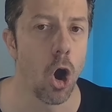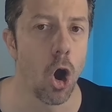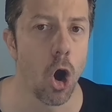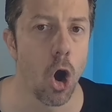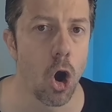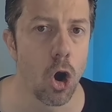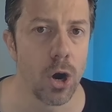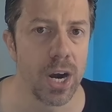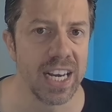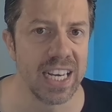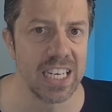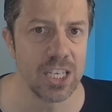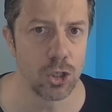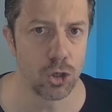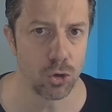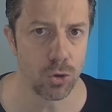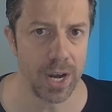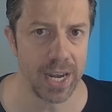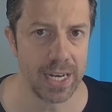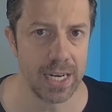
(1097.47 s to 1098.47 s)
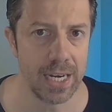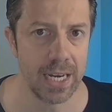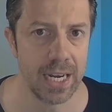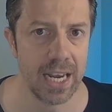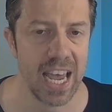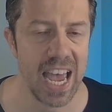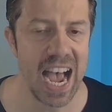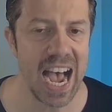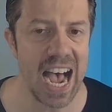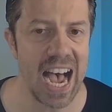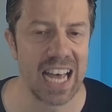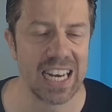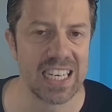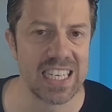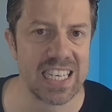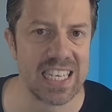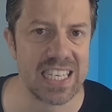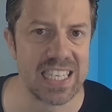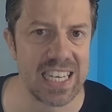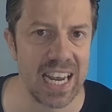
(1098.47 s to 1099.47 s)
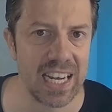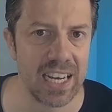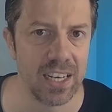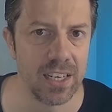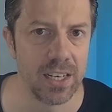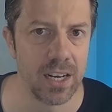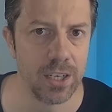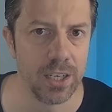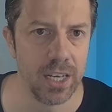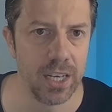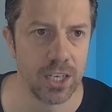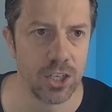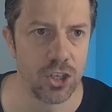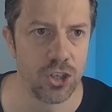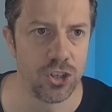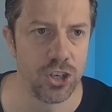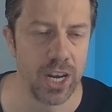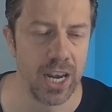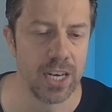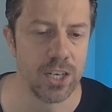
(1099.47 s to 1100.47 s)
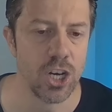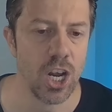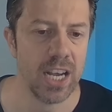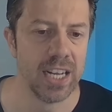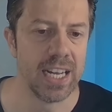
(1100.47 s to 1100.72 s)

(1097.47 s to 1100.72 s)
already trading on a secondary exchange